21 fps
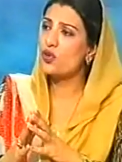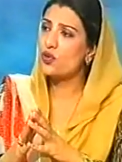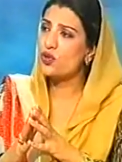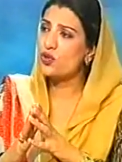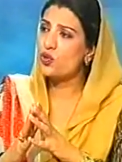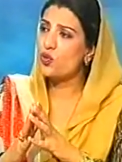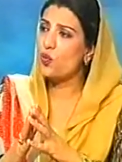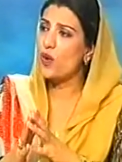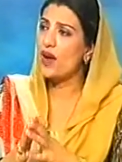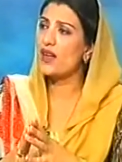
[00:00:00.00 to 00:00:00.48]

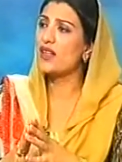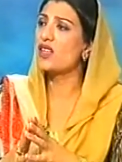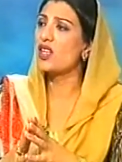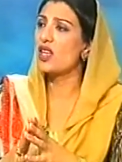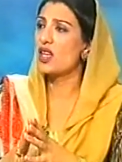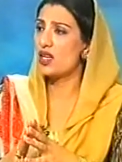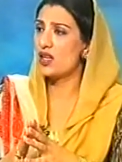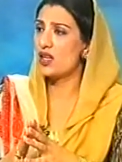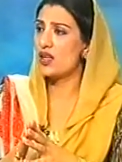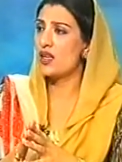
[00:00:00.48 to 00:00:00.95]
you one
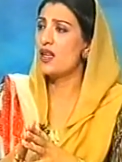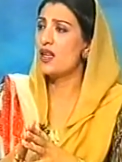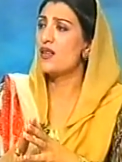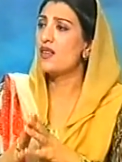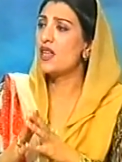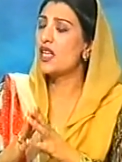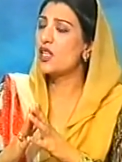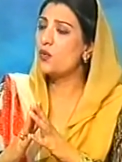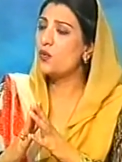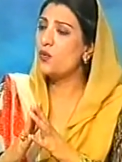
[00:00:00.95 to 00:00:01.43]
thing,
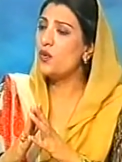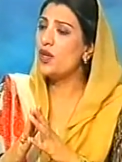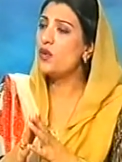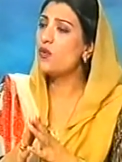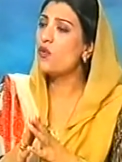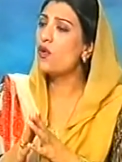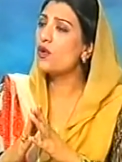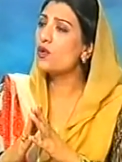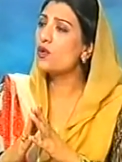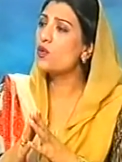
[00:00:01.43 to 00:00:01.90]
that we
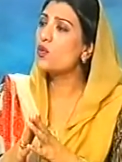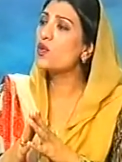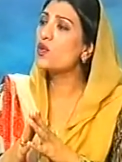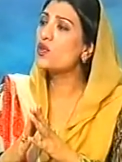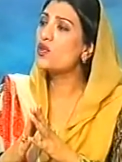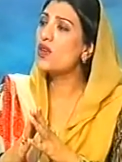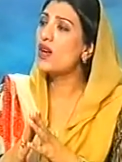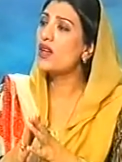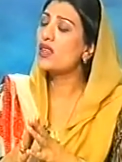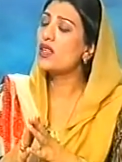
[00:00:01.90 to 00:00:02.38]
want to
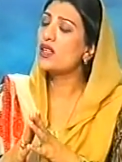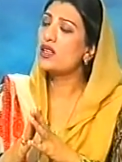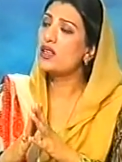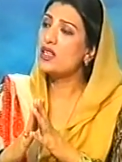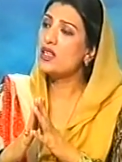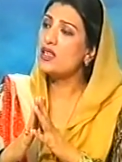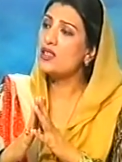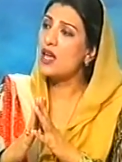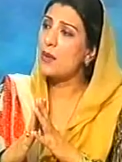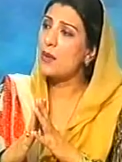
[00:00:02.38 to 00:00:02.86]
strengthen
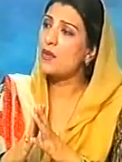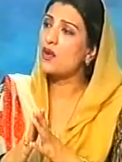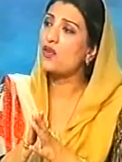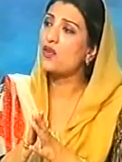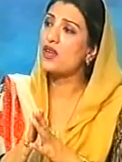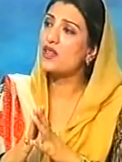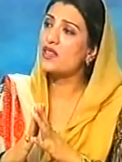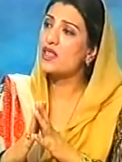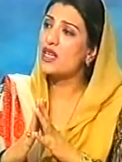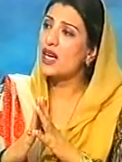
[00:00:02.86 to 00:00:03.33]
the
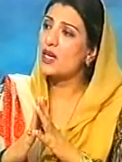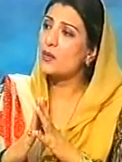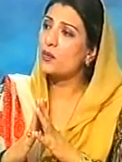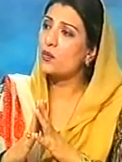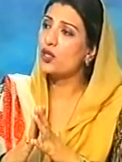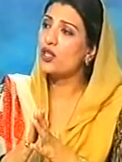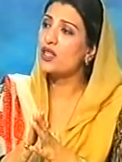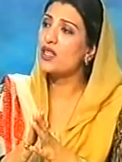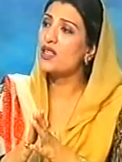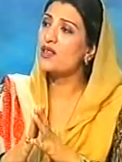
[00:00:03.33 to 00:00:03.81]
democratic and
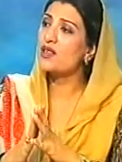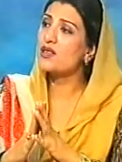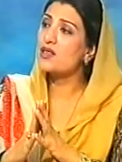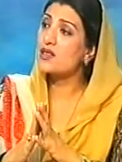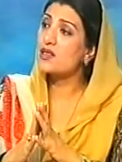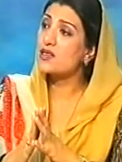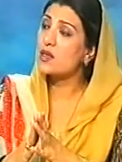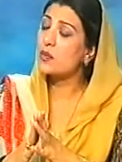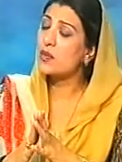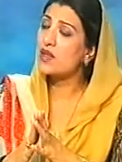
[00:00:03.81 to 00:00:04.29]
political
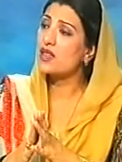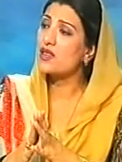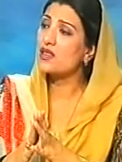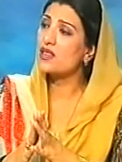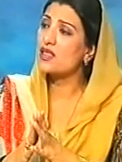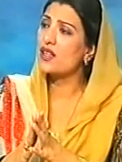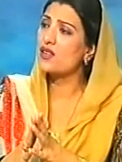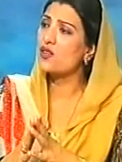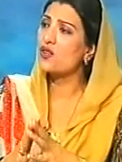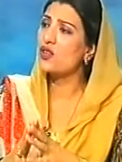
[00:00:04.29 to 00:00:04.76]
system in this
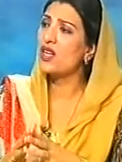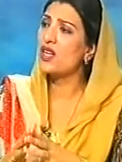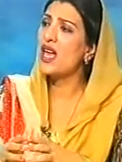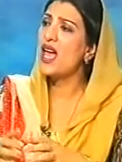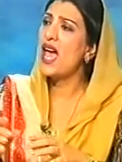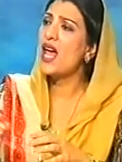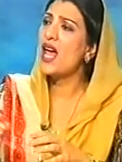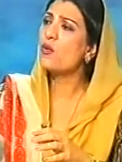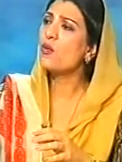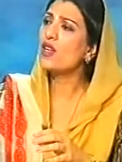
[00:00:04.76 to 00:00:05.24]
country,
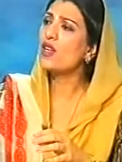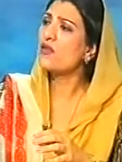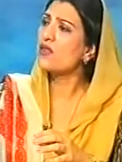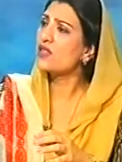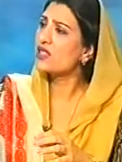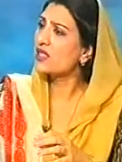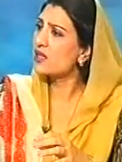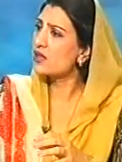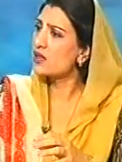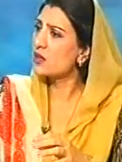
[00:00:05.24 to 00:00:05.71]
and whatever
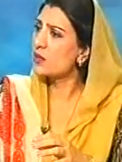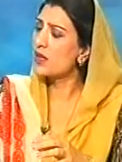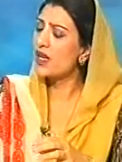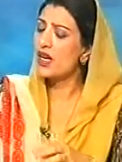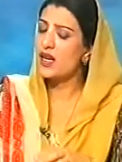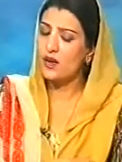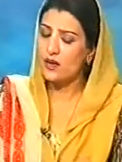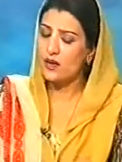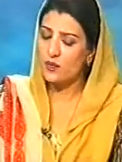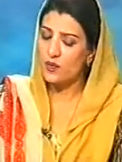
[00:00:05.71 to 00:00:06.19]
system.
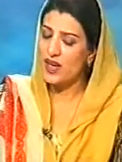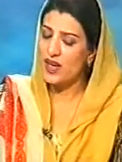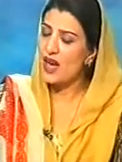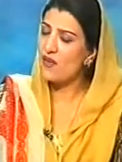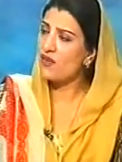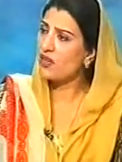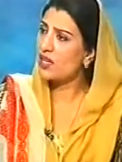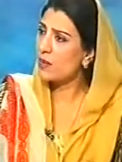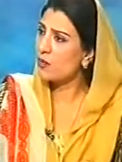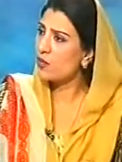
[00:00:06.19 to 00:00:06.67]
We
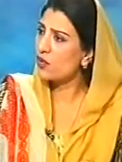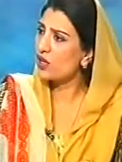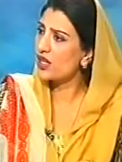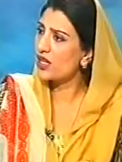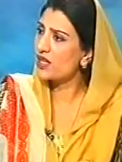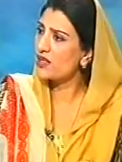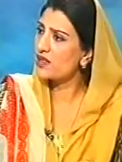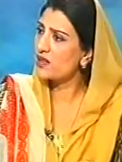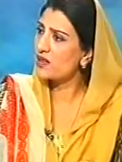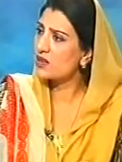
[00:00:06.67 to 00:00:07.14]
have a
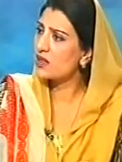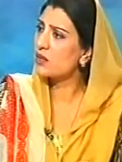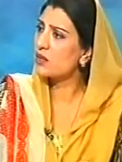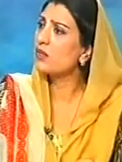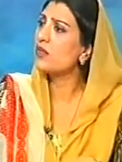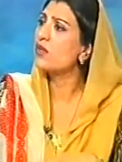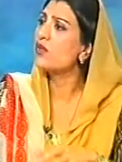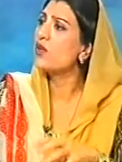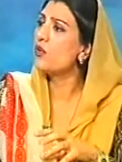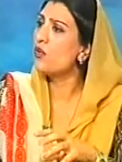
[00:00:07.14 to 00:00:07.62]
democratic system,
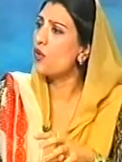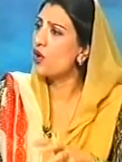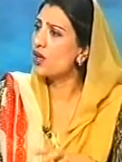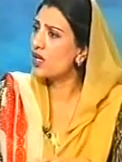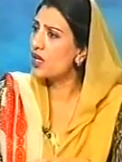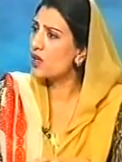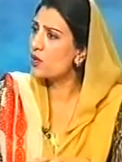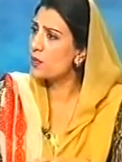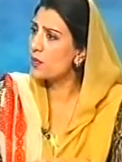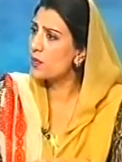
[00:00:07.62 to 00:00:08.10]
we want
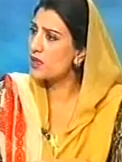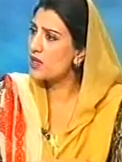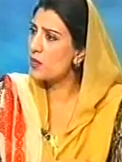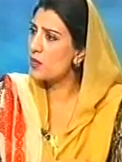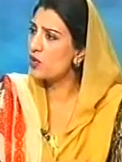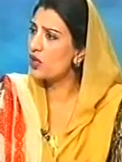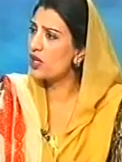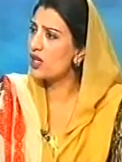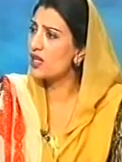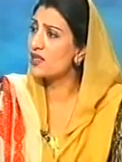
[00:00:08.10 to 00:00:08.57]
a
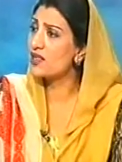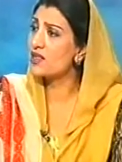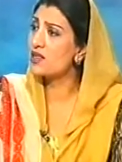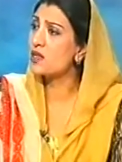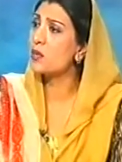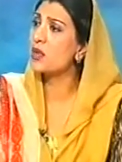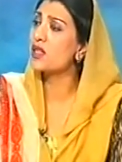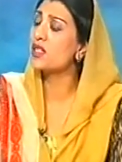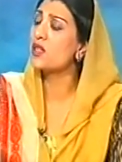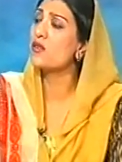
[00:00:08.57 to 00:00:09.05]
democratic
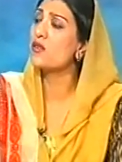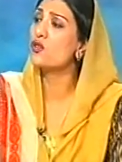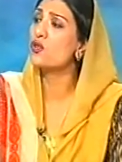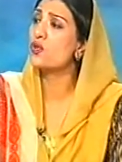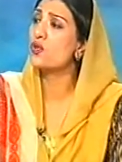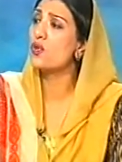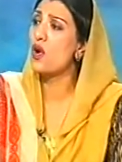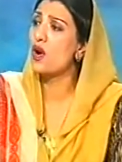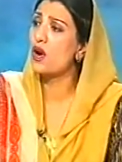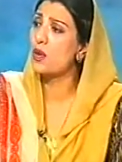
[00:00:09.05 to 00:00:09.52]
system, but if you
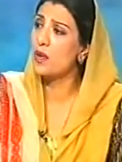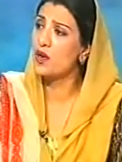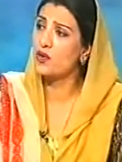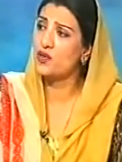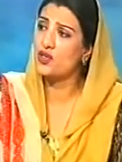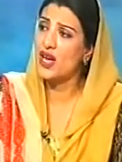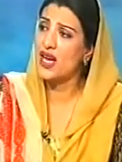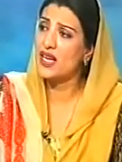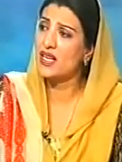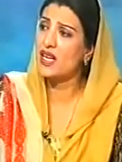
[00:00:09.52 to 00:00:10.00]
talk about
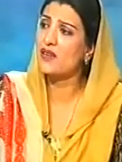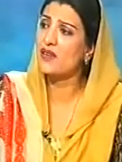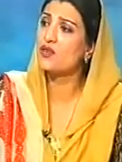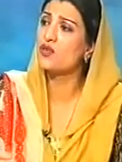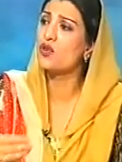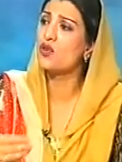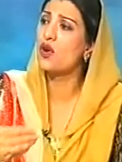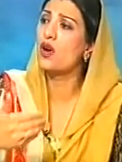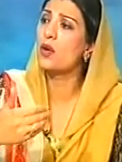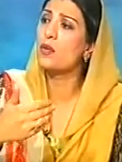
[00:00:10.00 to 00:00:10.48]
China, if you
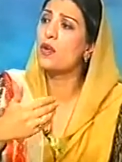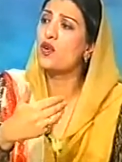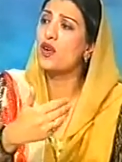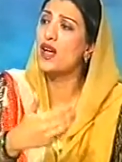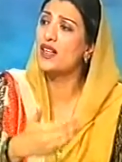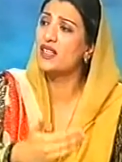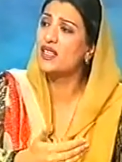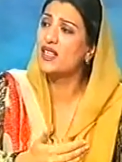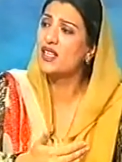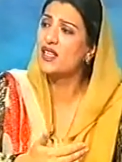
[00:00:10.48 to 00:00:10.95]
talk about
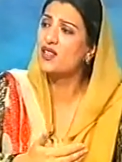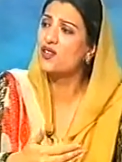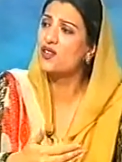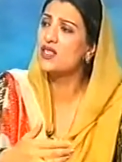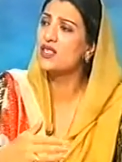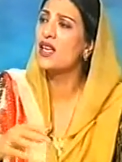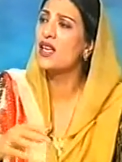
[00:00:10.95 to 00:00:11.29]
other countries,